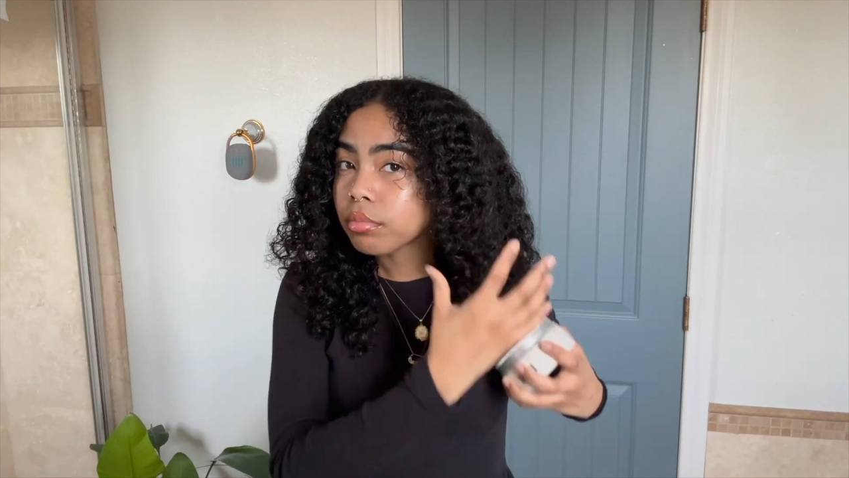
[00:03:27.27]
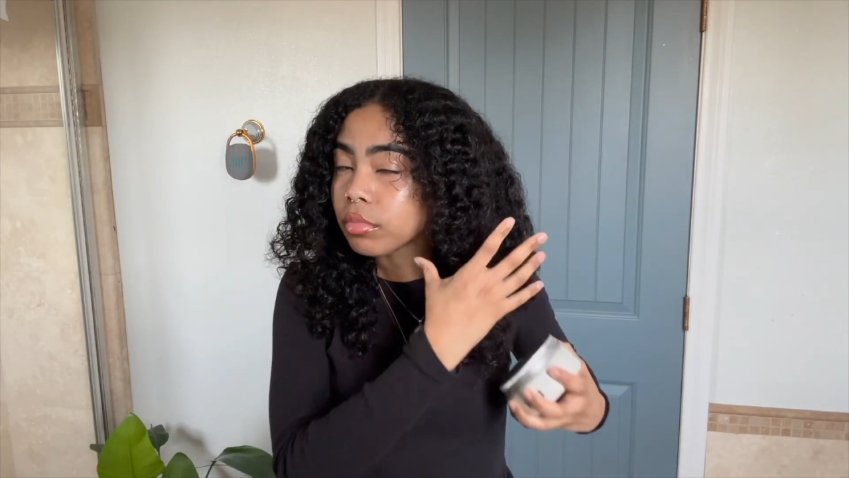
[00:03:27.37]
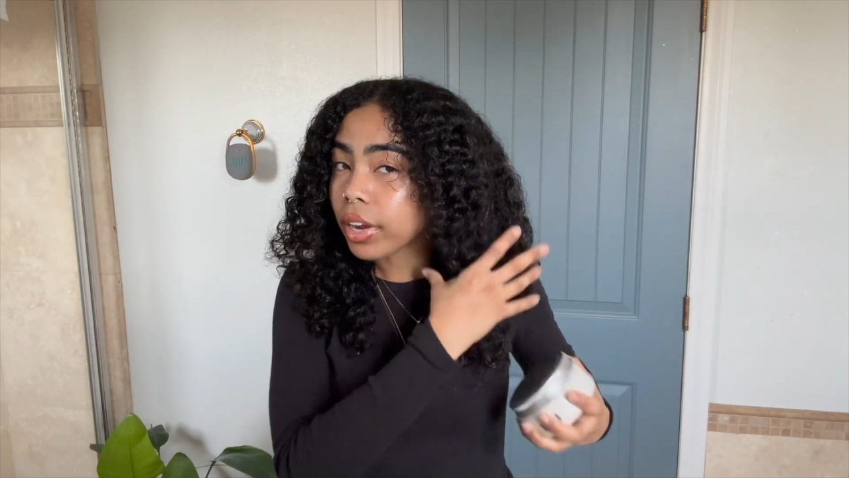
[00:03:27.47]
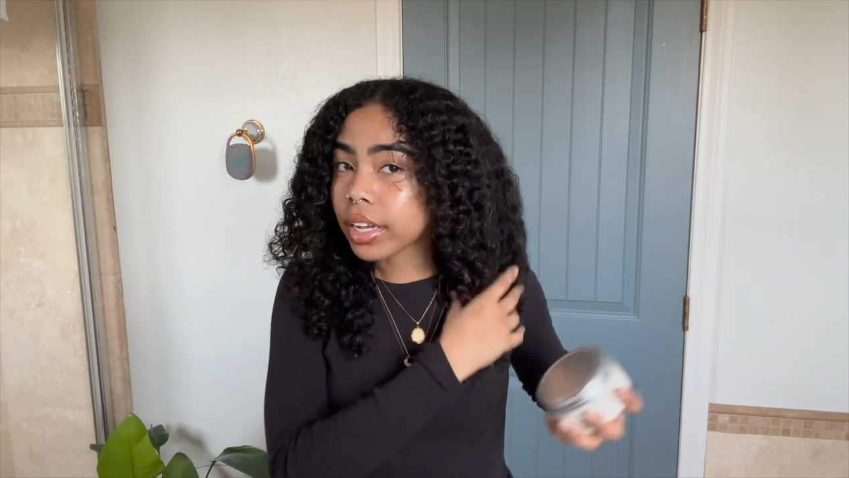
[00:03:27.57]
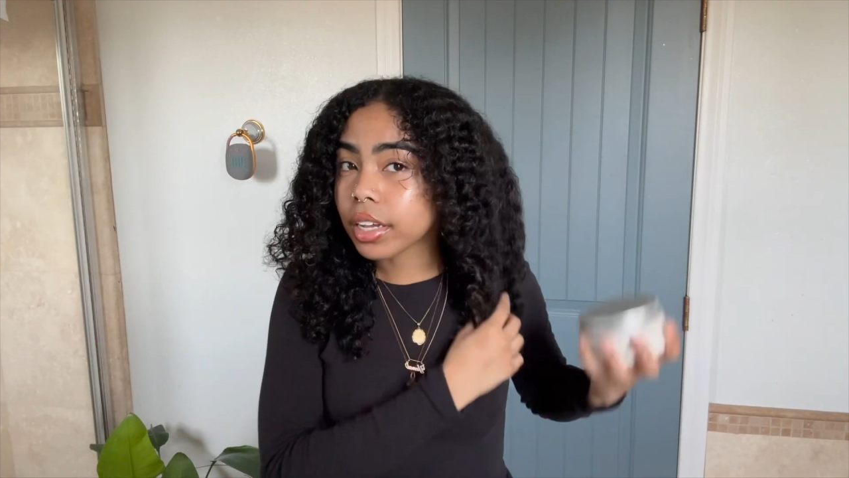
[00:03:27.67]

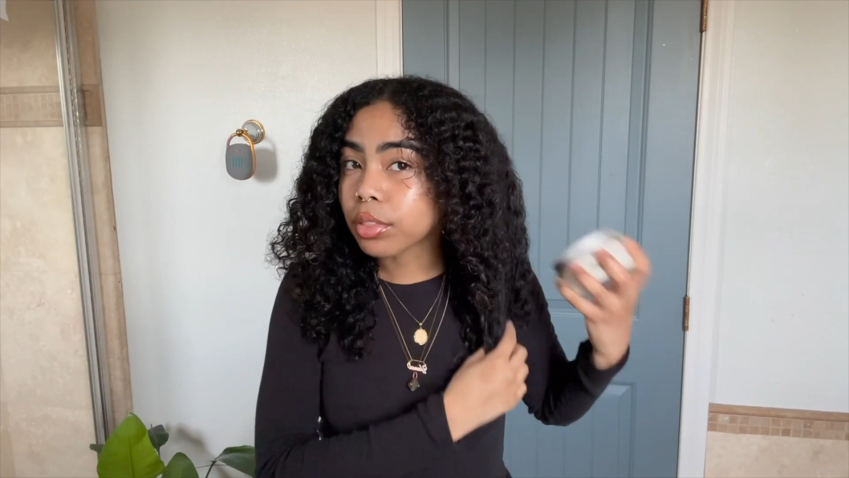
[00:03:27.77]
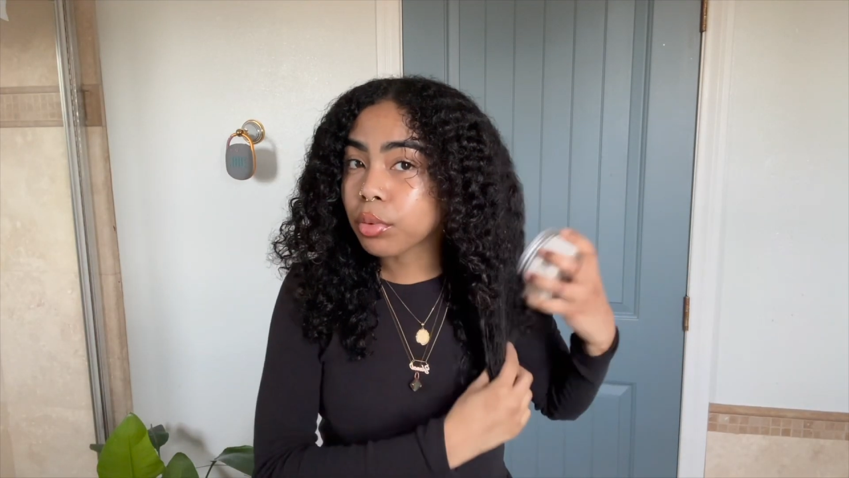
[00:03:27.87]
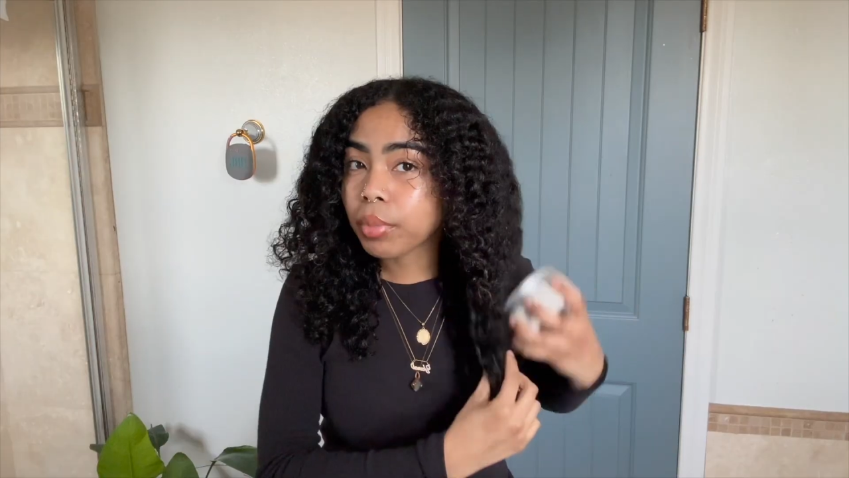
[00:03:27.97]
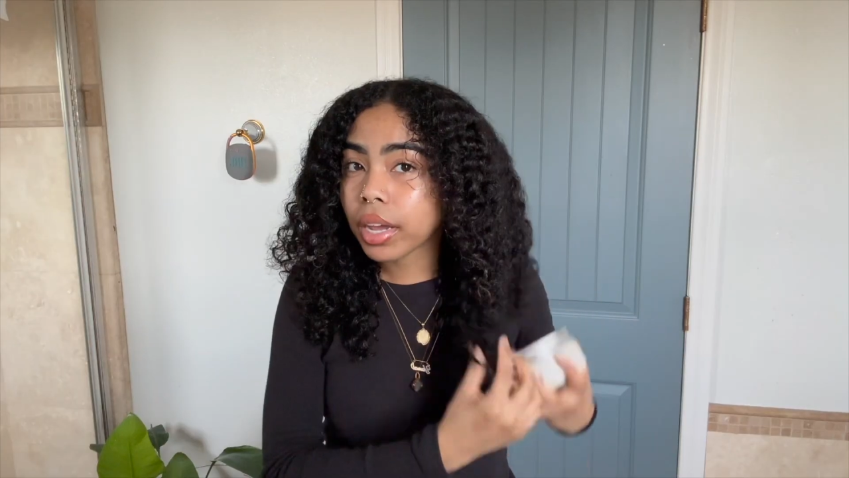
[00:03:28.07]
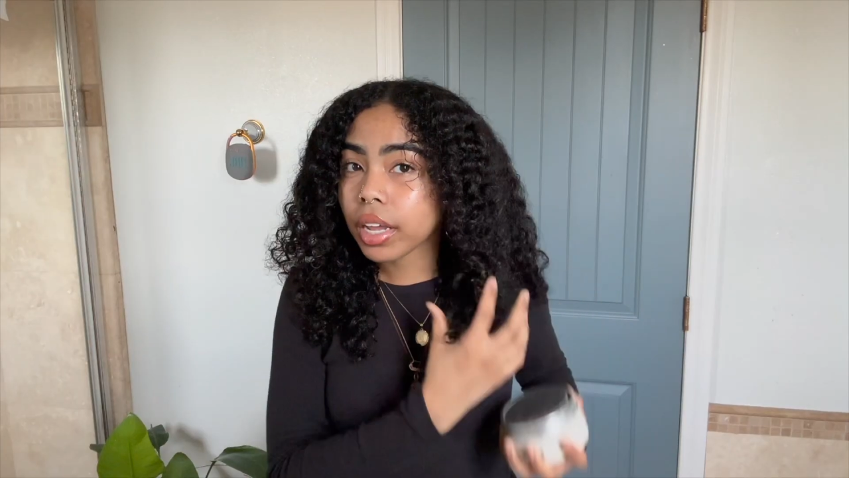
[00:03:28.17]
rake it
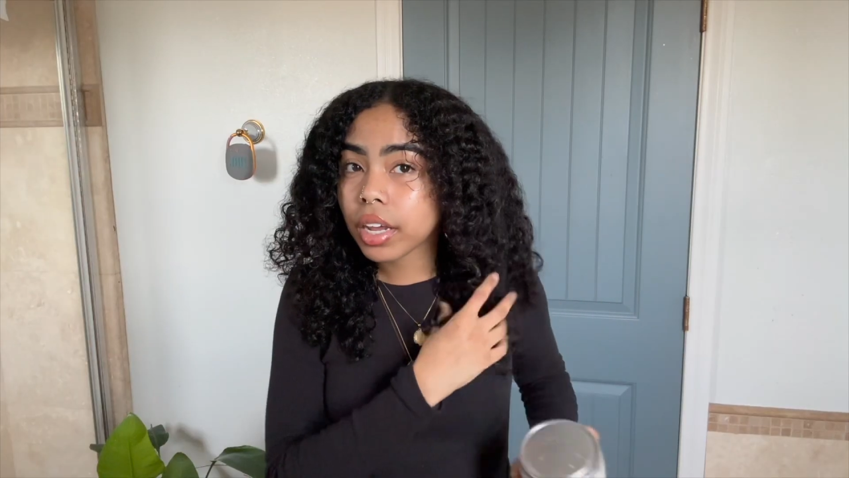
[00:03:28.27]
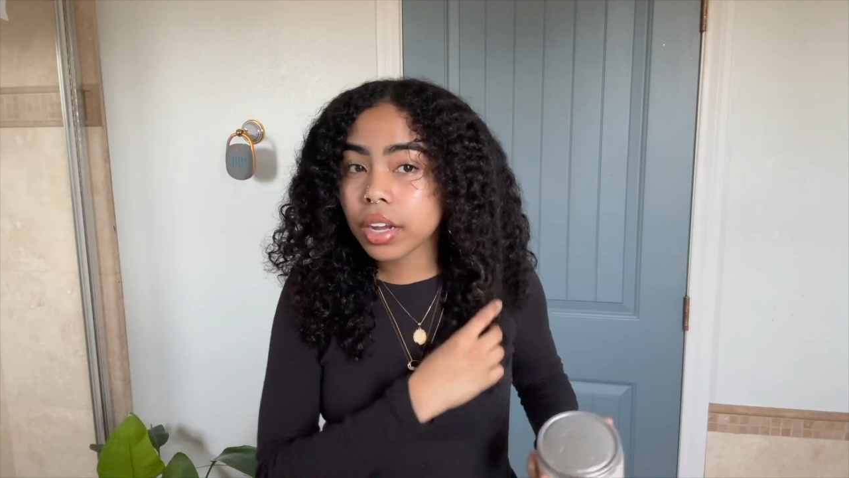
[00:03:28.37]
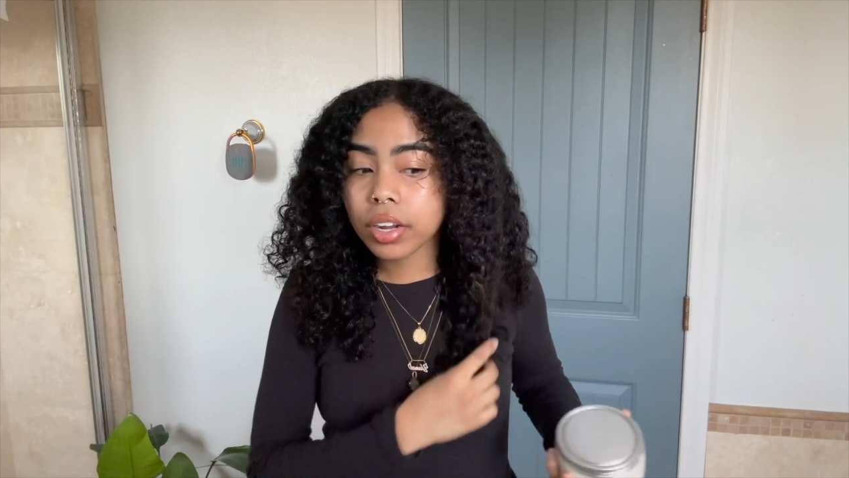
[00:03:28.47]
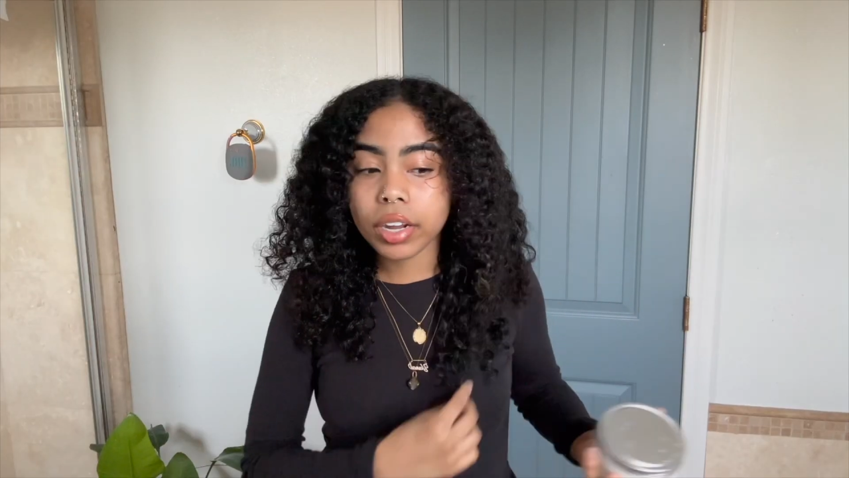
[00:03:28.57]
through my hair,